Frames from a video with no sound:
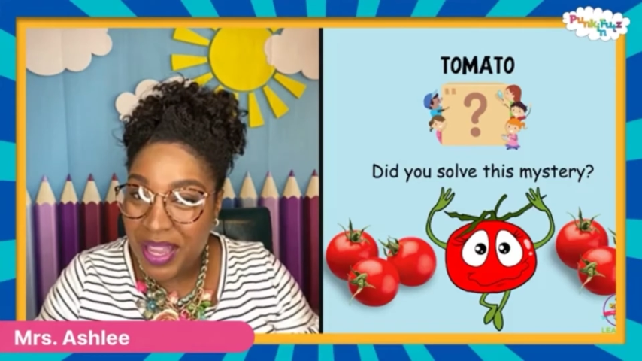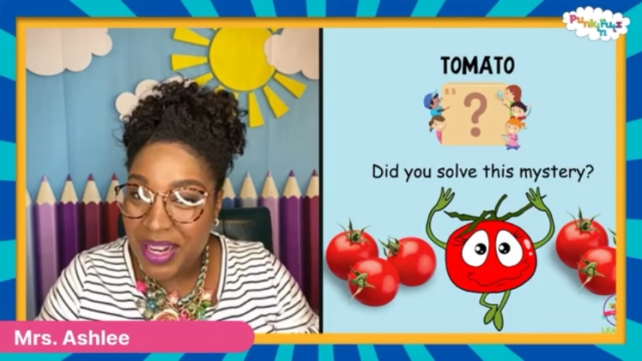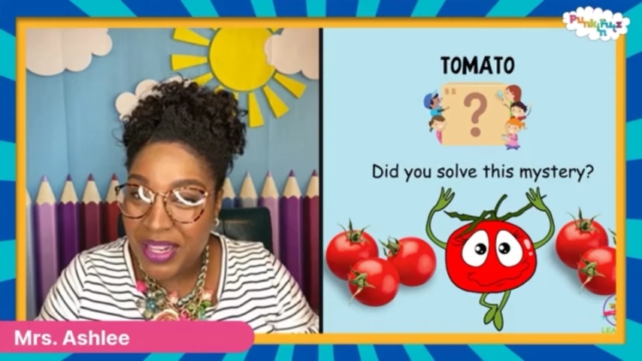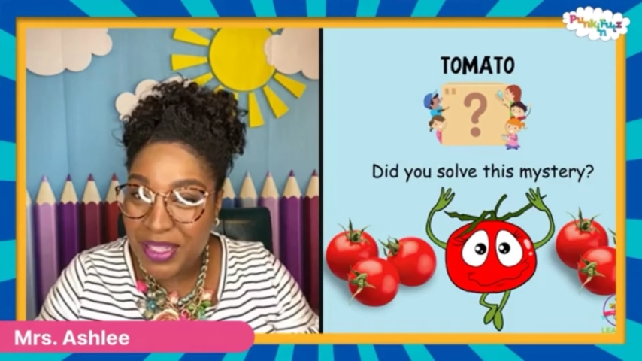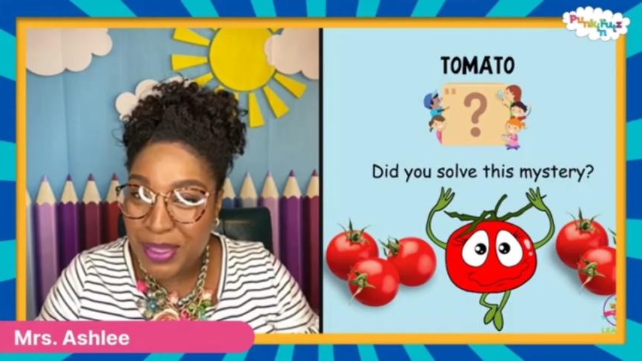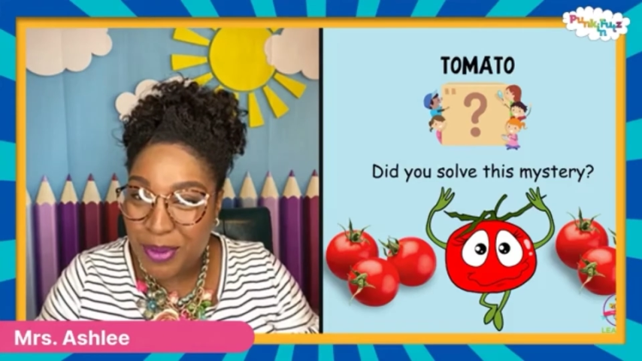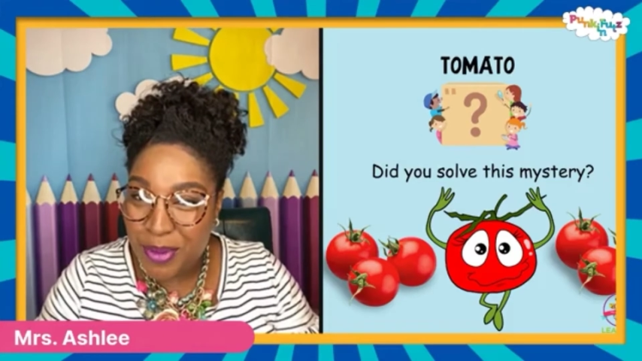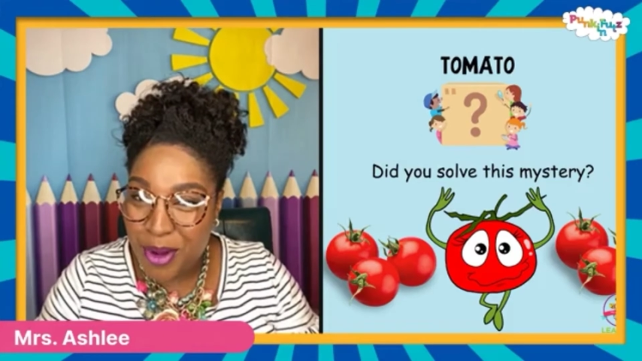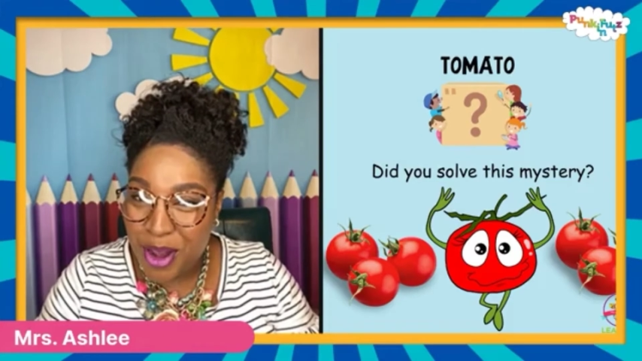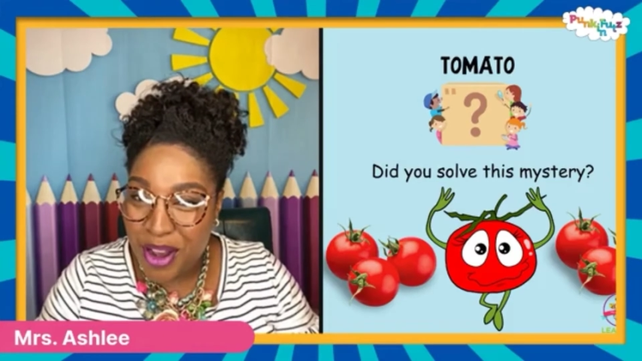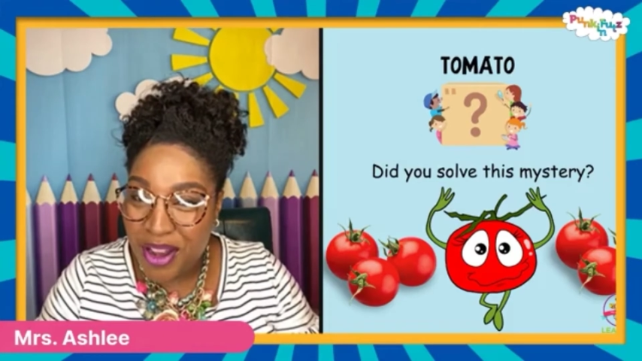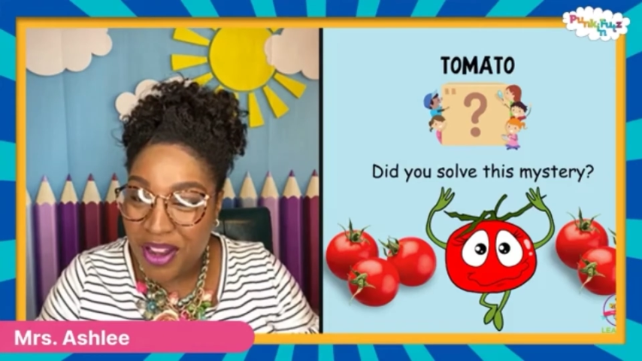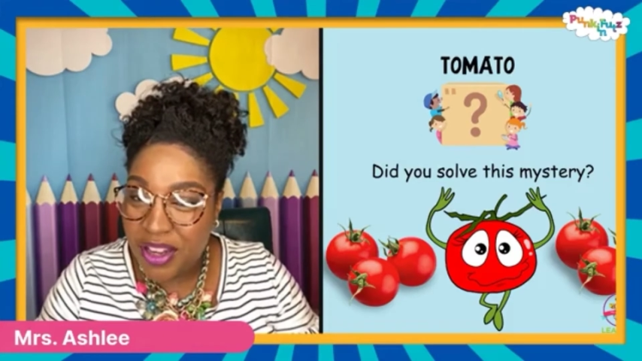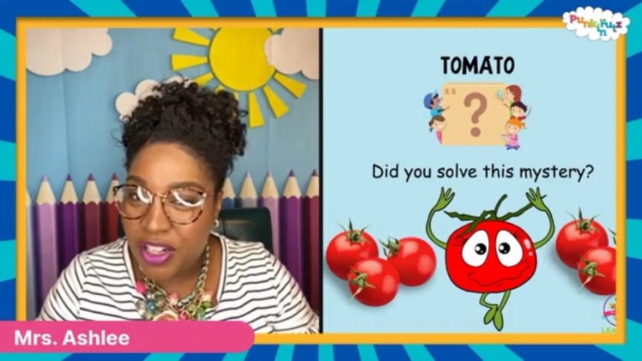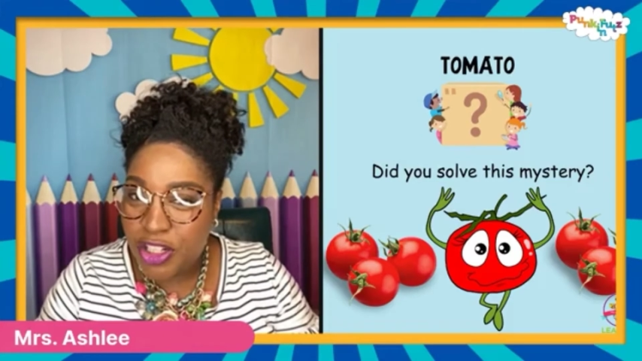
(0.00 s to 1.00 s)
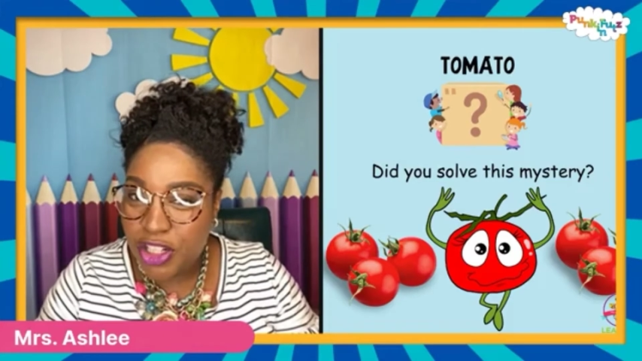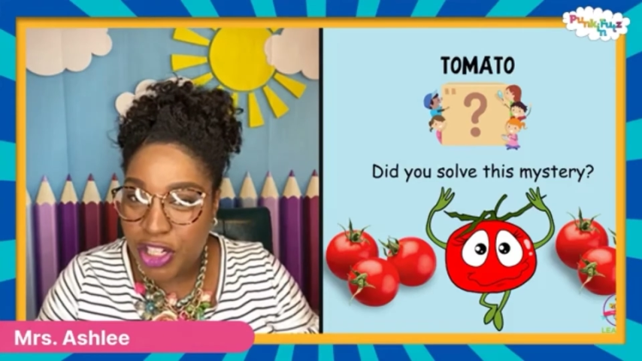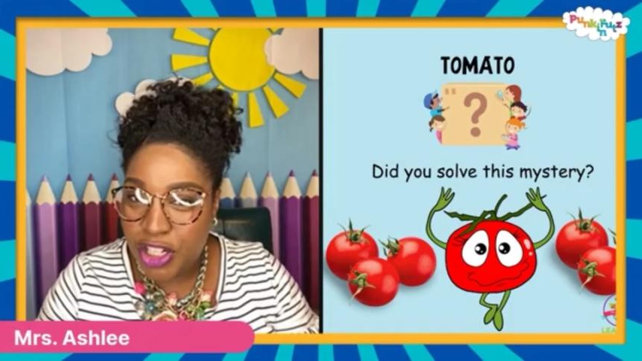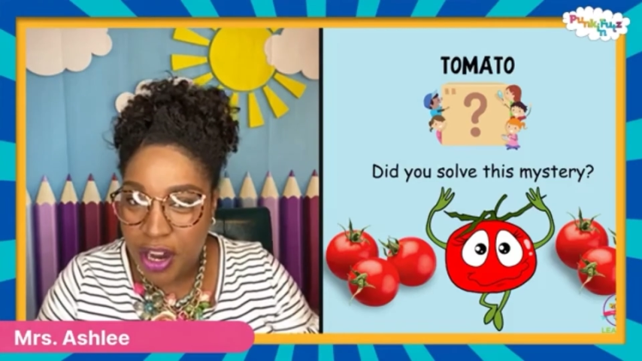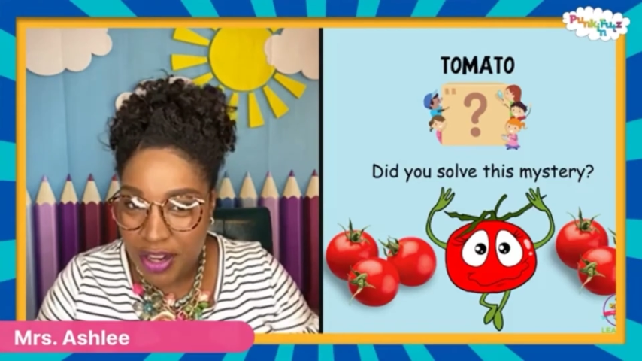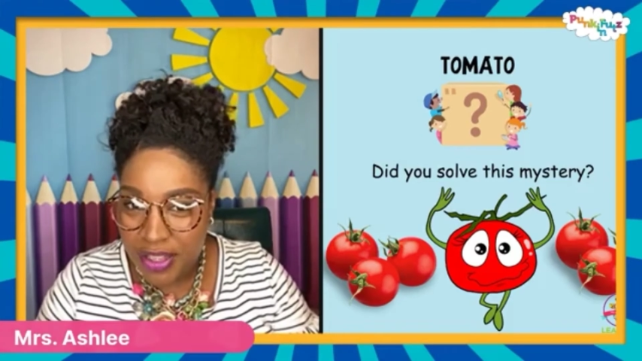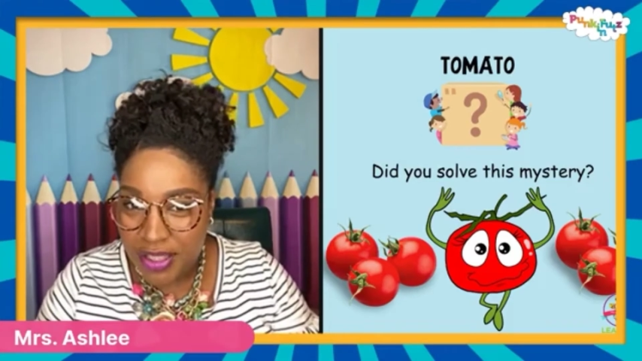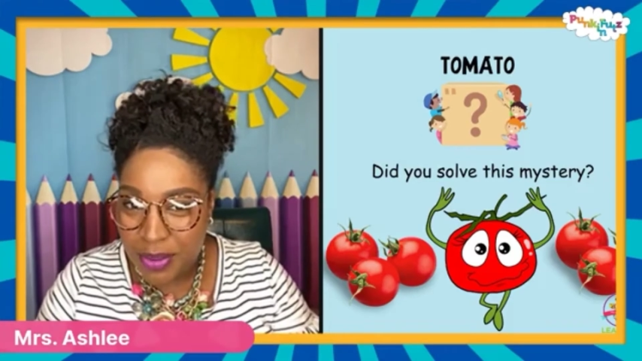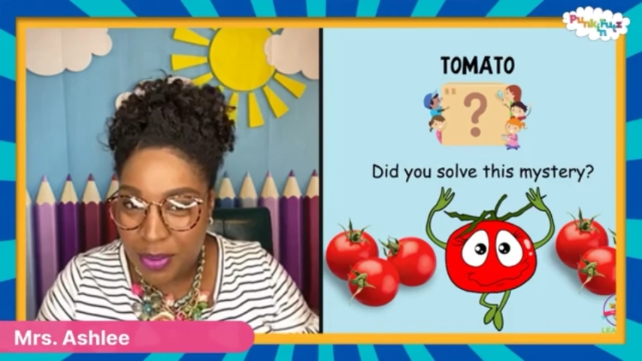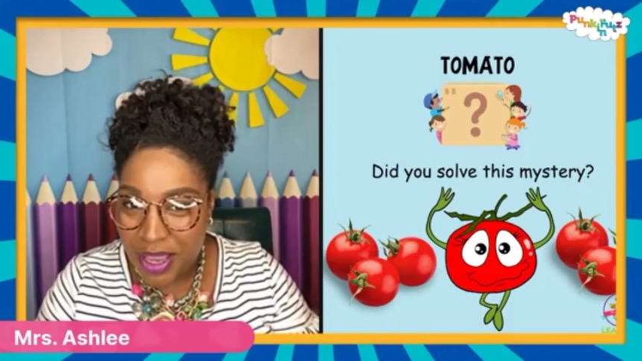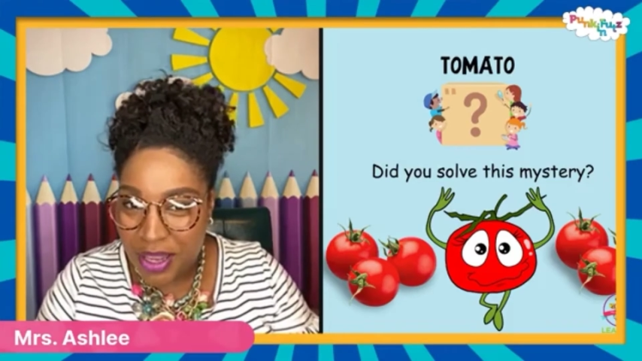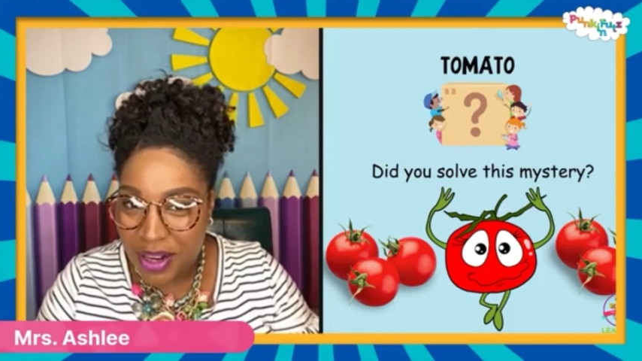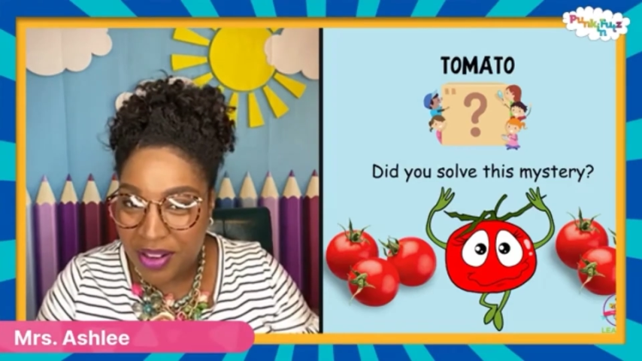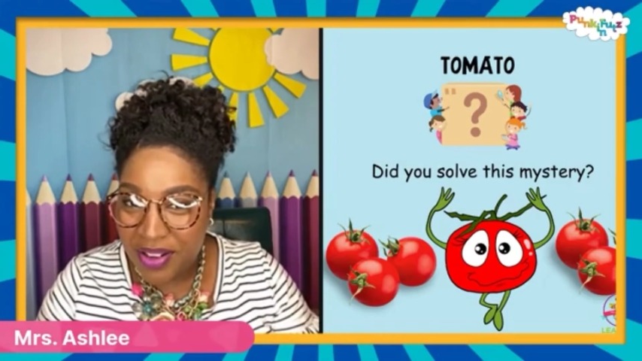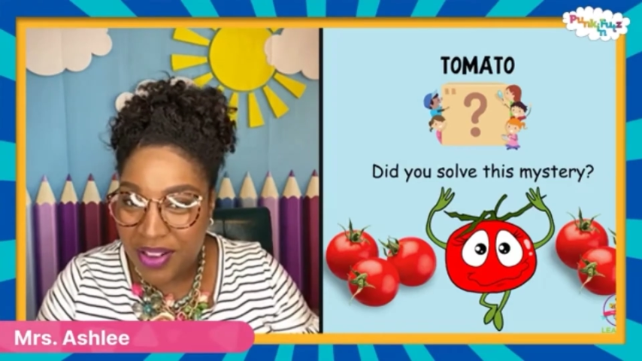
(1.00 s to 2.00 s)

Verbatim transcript: small a cherry tomato,